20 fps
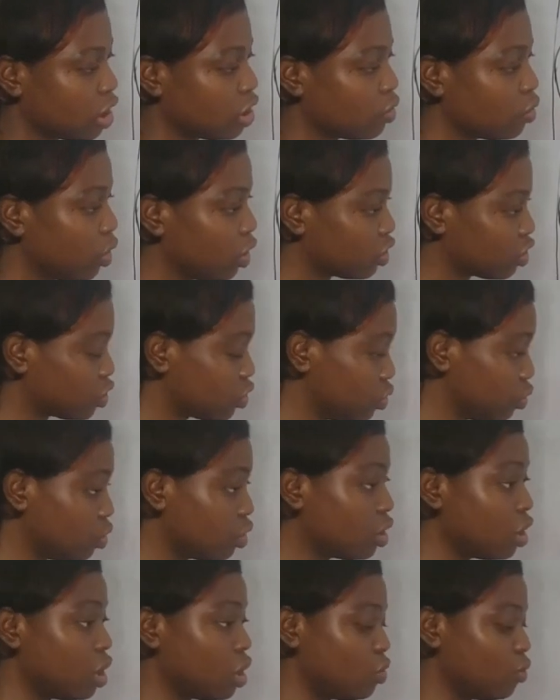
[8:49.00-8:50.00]
equals to
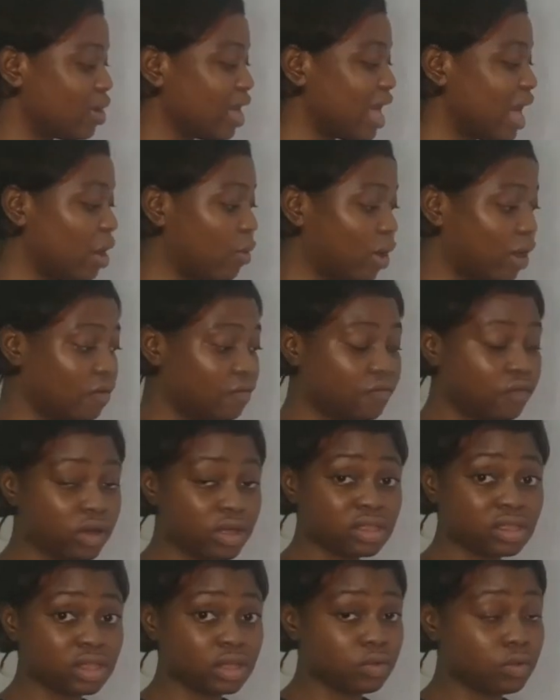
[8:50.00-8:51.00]
where our
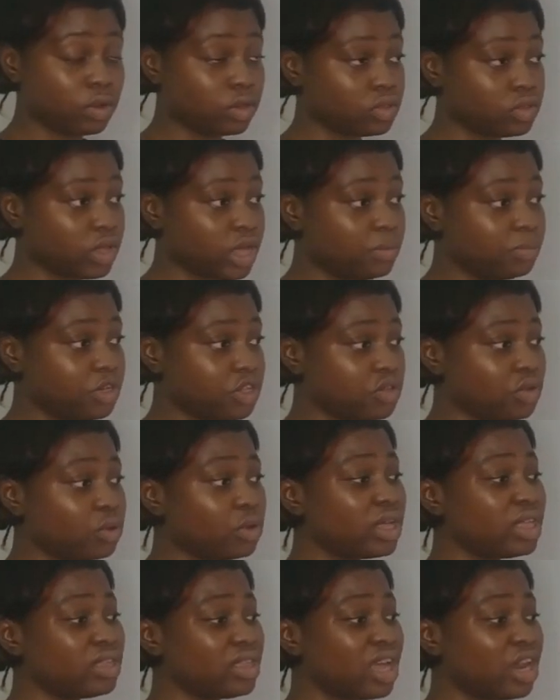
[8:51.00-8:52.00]
force equals to mg.
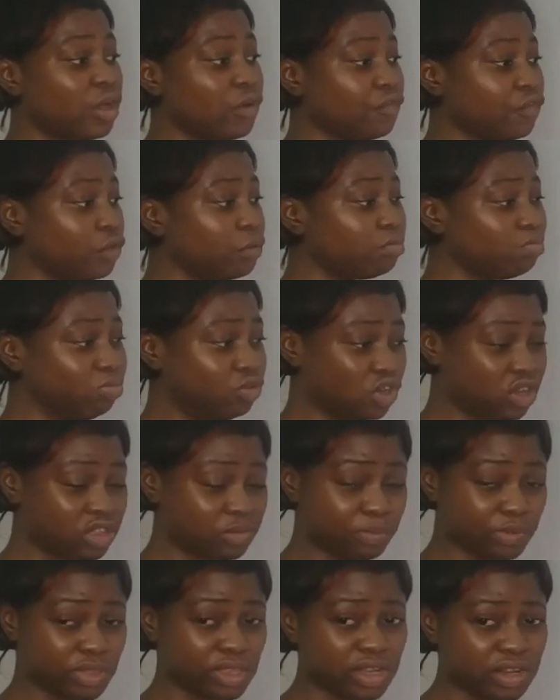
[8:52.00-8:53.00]
So instead of you
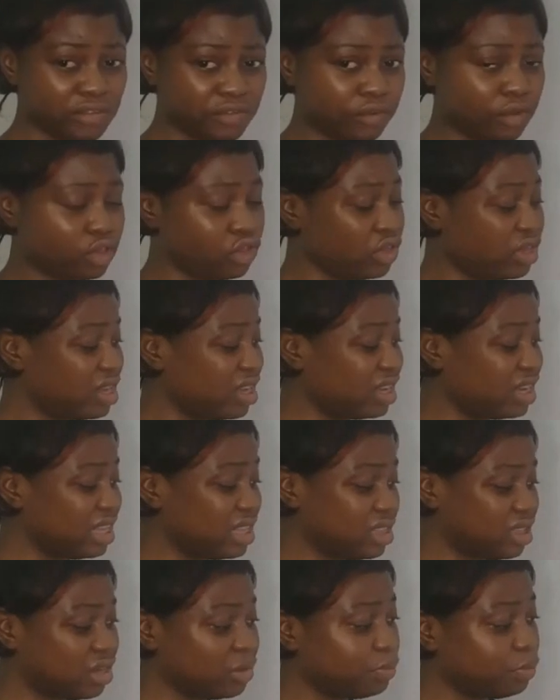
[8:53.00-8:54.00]
just putting the force, you can
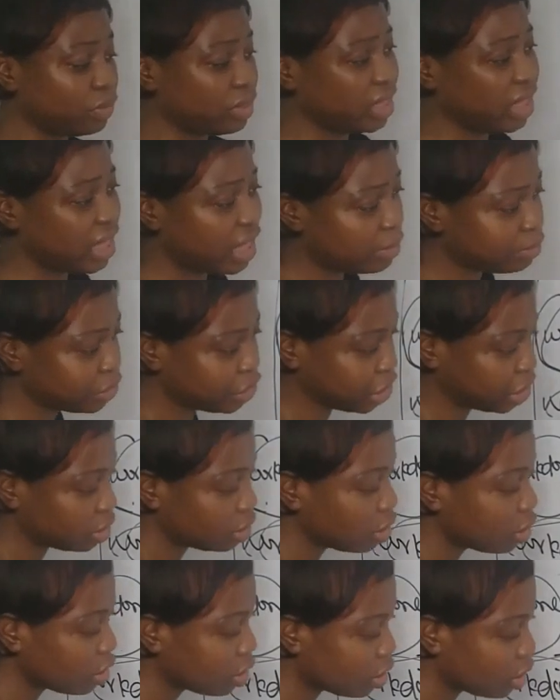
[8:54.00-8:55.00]
easily put the
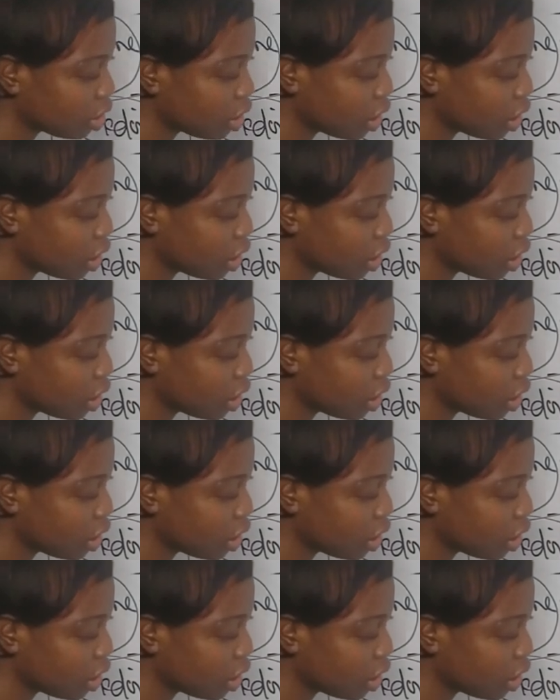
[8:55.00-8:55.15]
mg.